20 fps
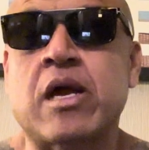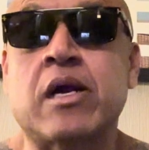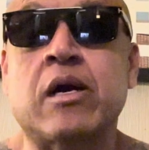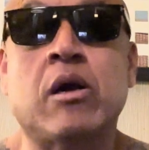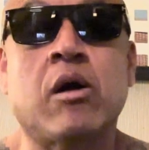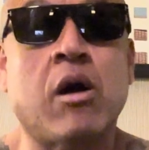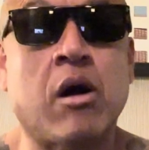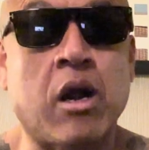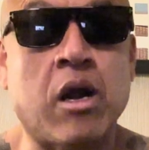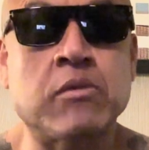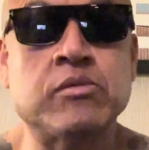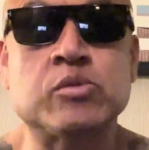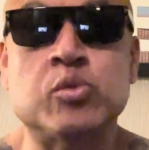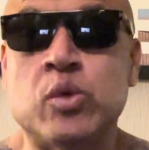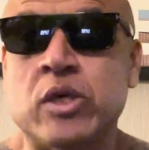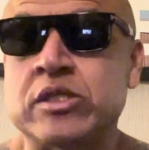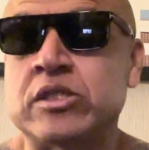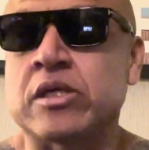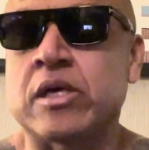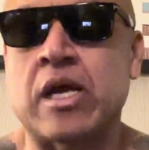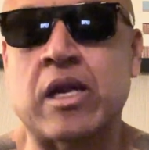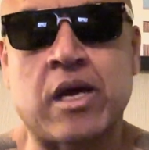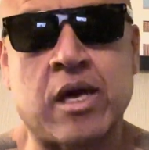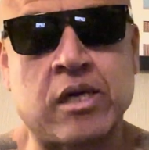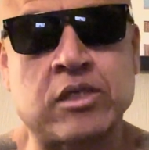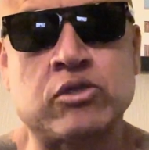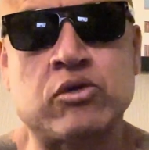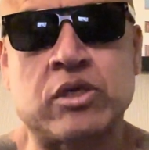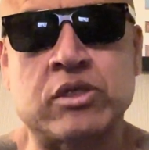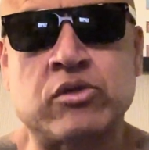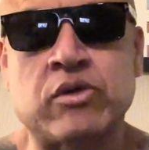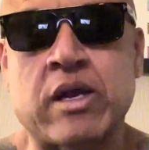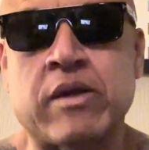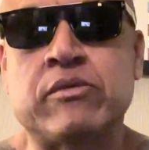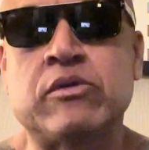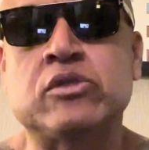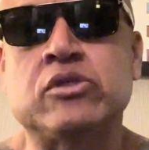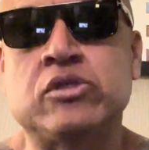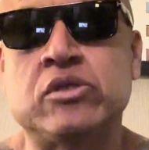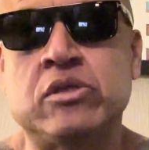of carbs, which a lot of truck
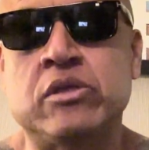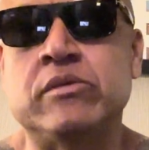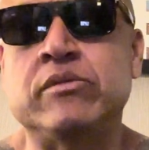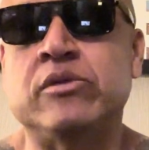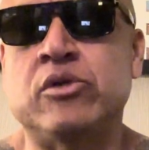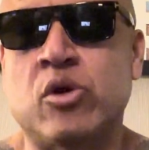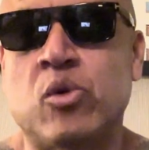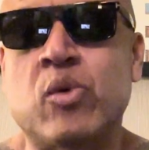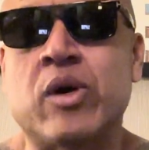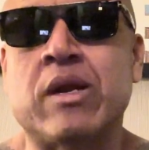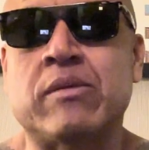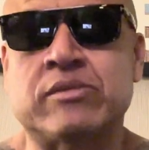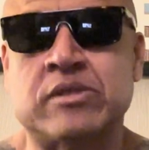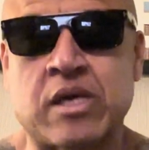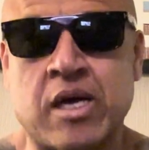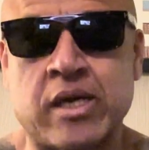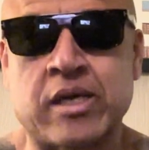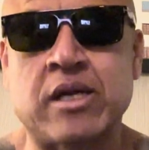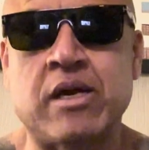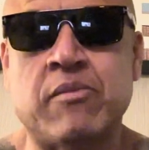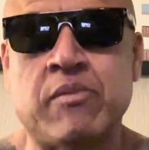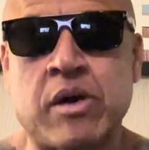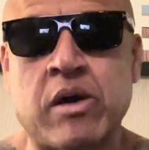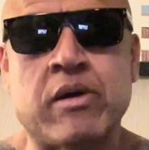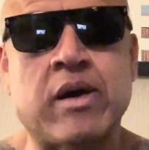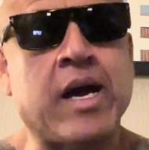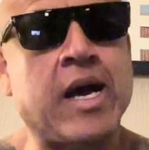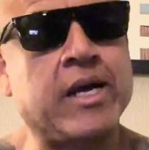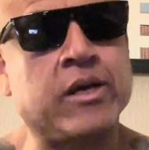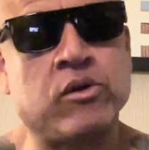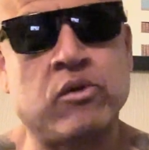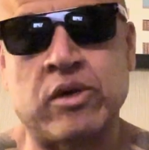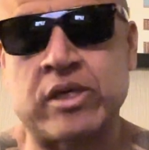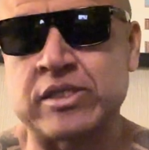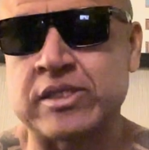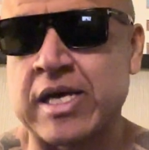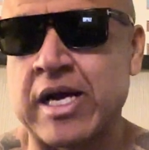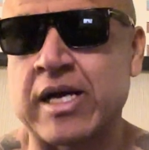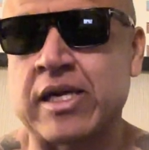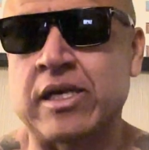drivers know what I'm talking about. I know
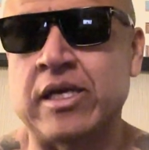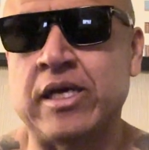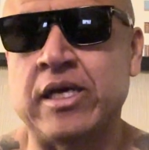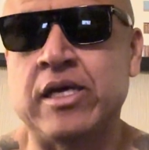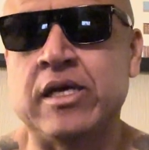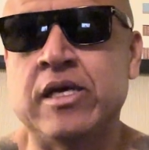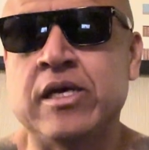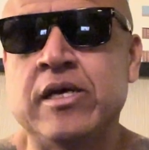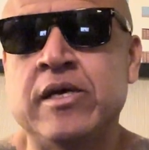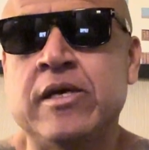exactly